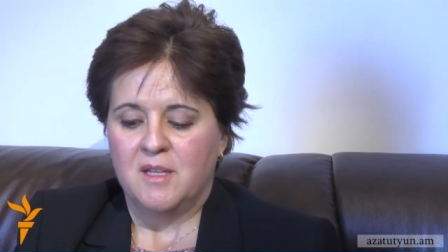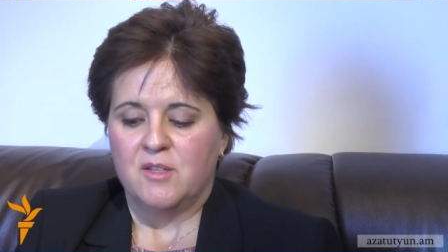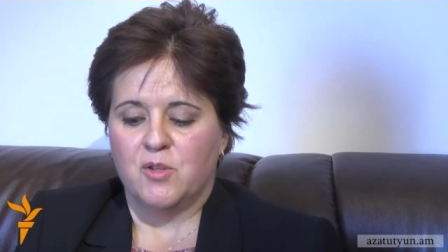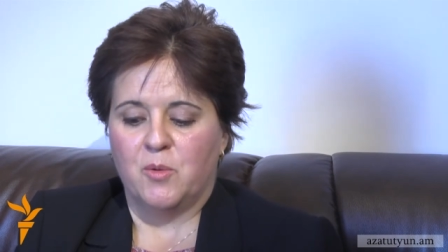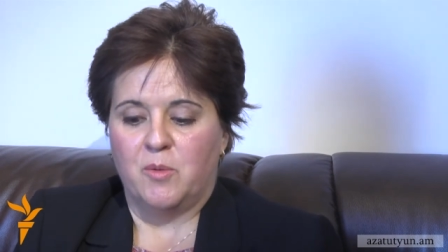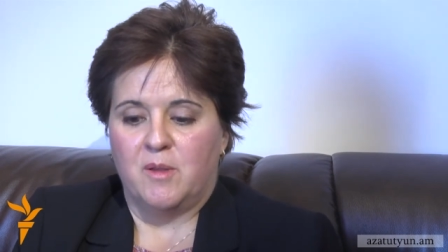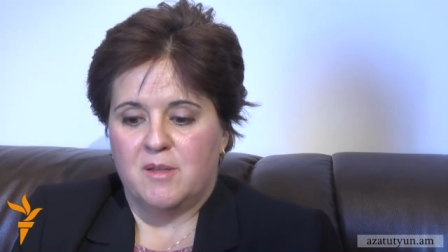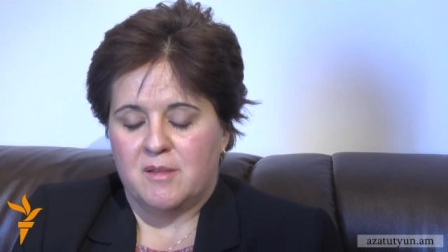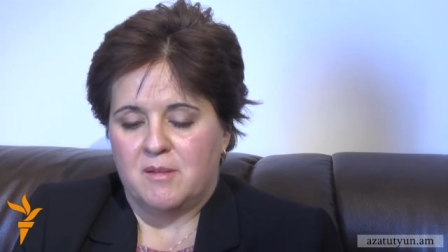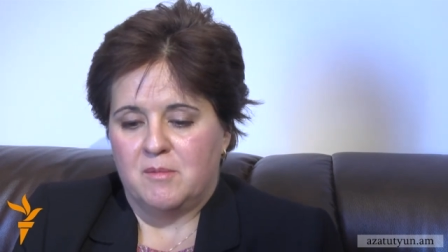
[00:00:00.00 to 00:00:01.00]
So
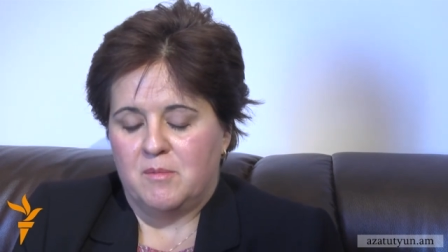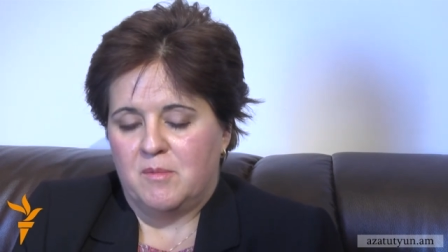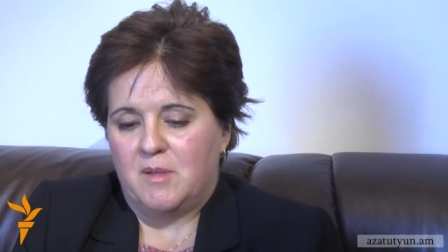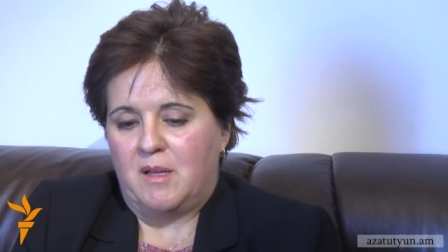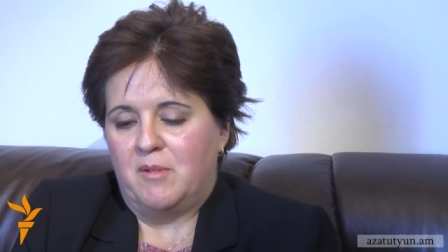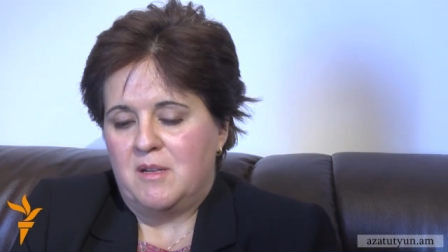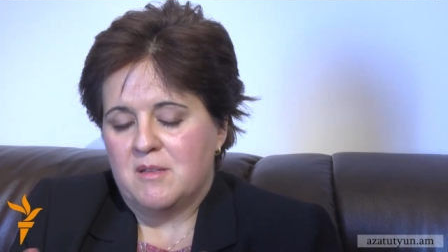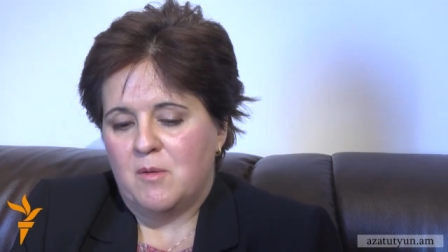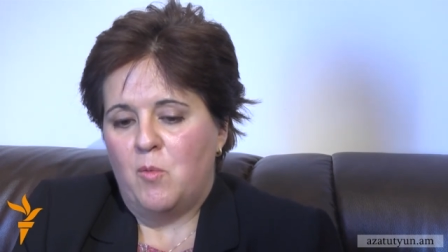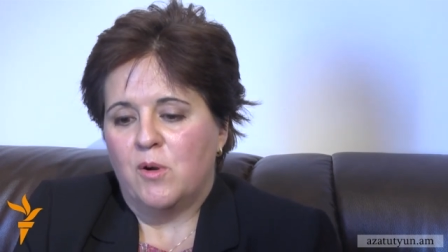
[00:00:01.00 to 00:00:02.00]
there
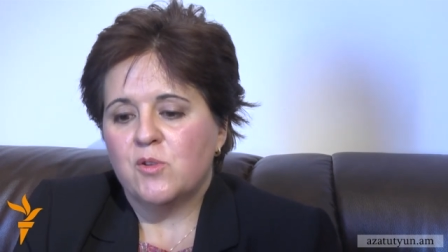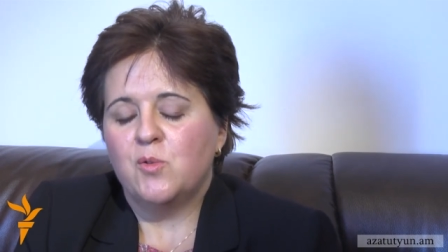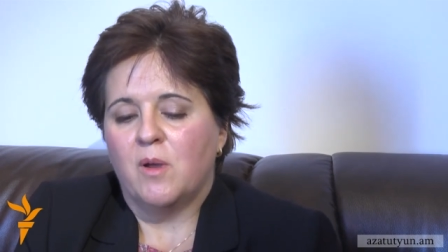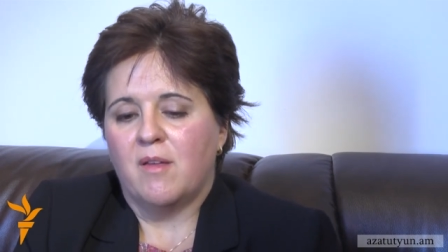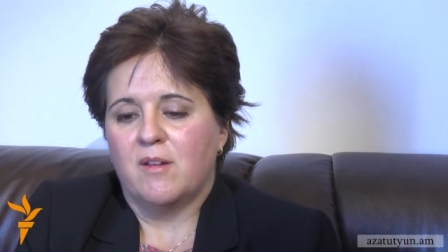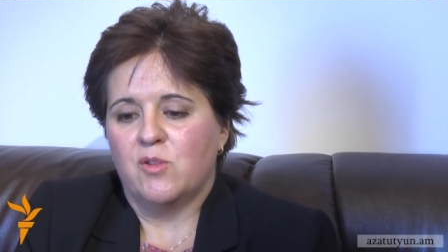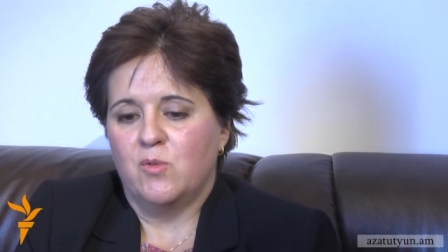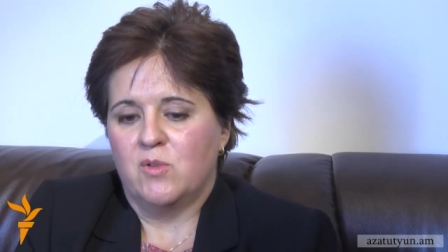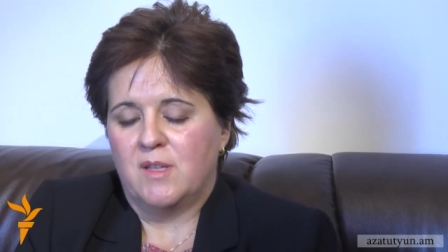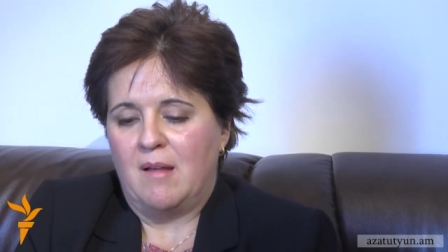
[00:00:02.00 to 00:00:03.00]
is a work together
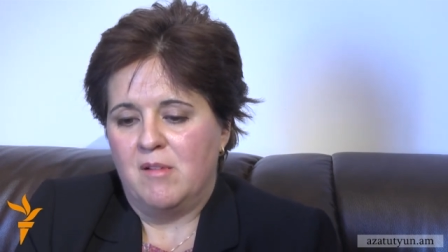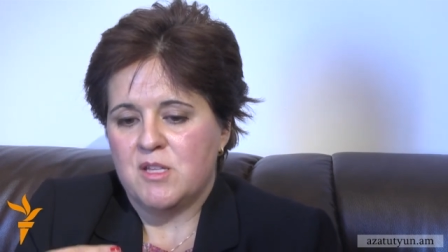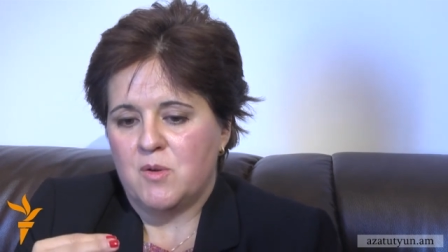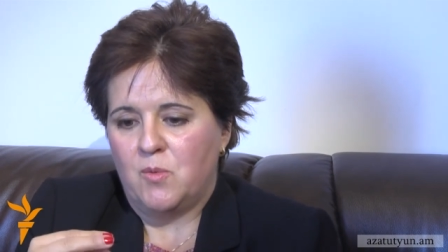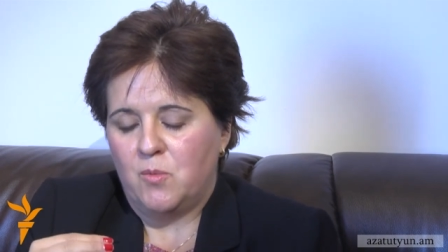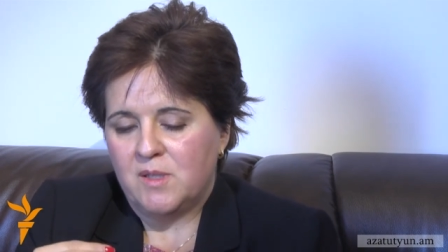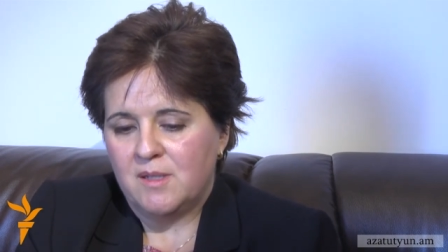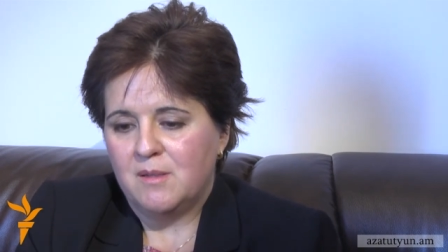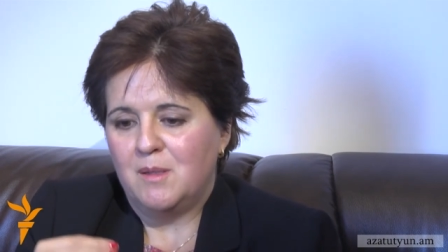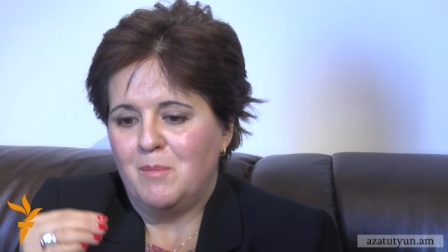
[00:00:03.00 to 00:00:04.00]
to establish what
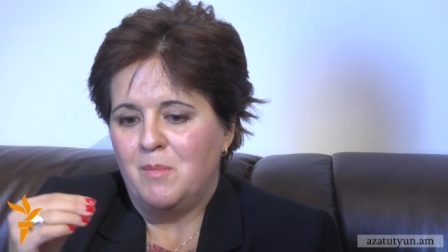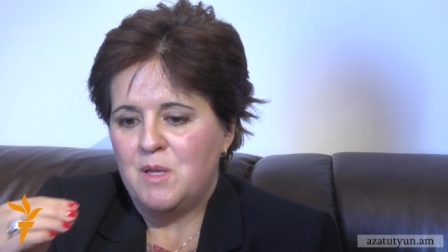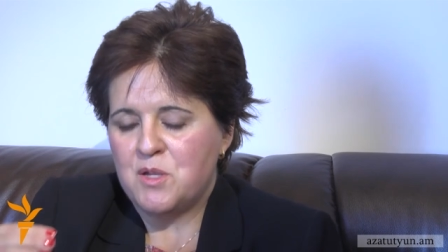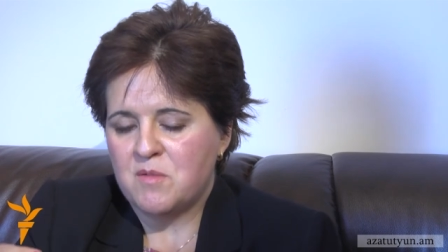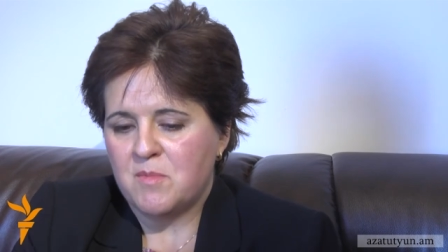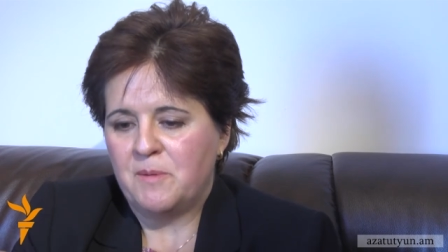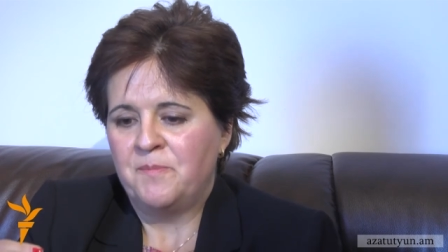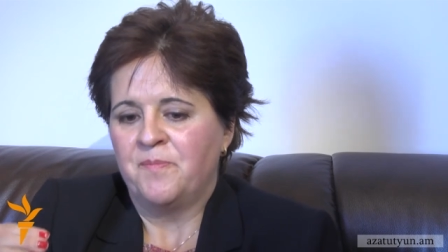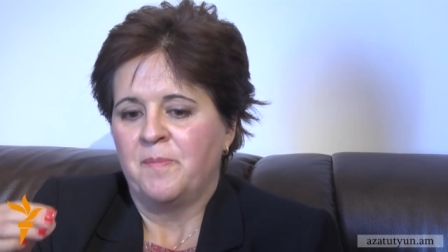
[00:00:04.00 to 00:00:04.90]
are the benchmark